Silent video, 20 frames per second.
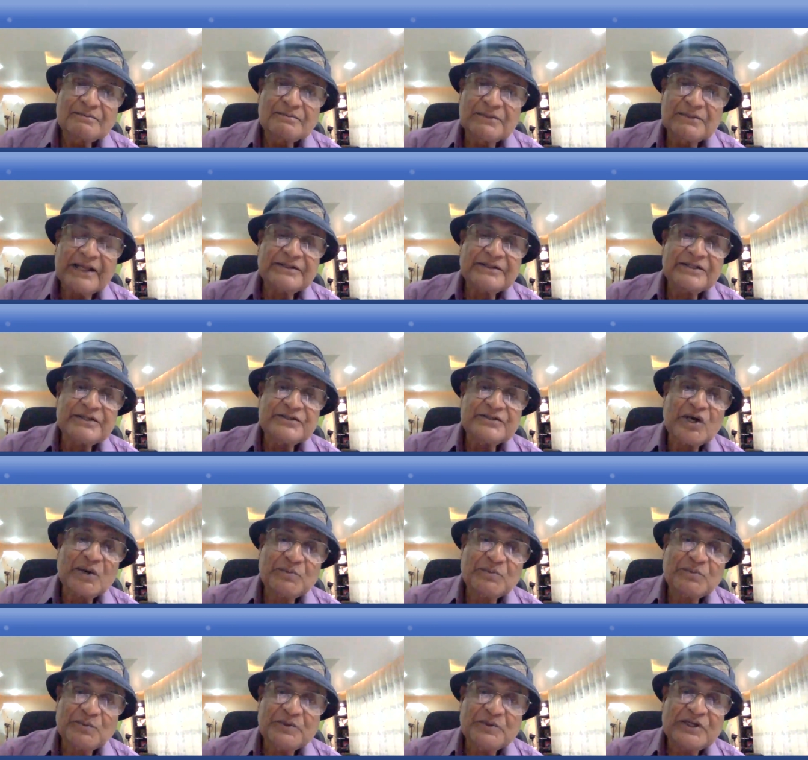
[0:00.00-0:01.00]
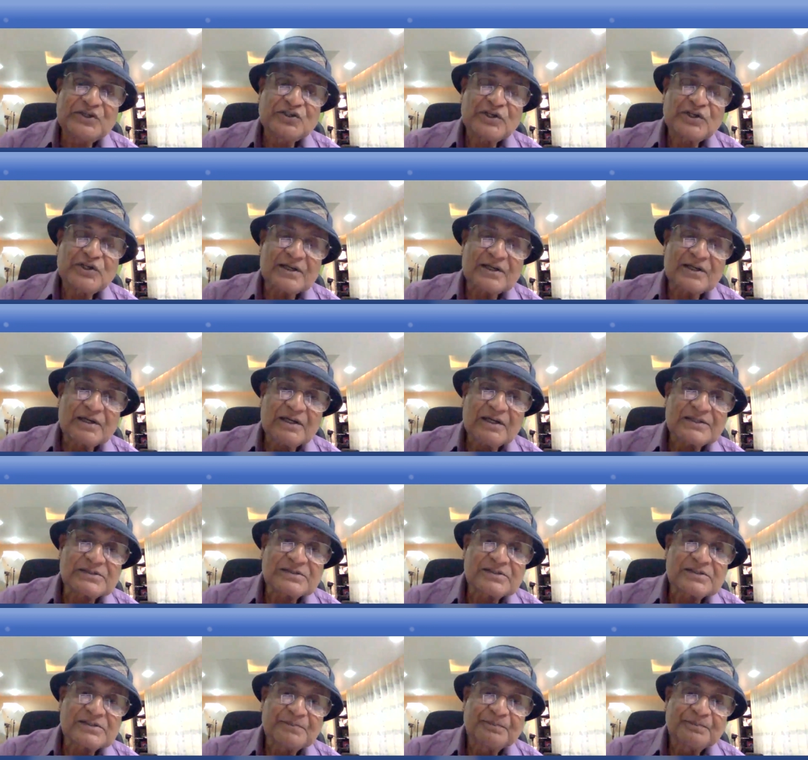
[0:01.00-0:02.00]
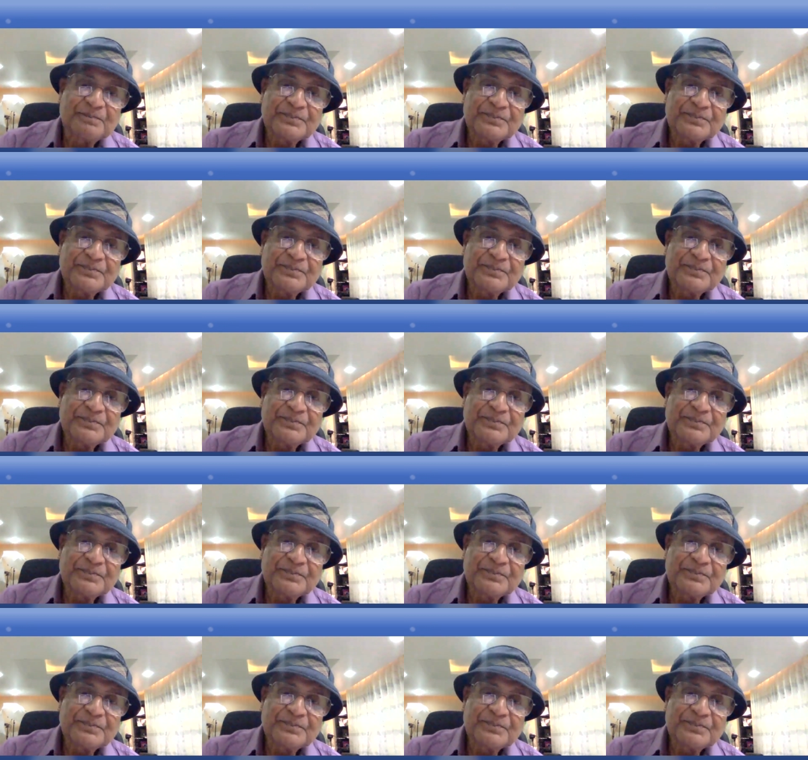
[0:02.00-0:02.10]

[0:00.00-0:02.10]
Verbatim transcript: let the japa be internalized.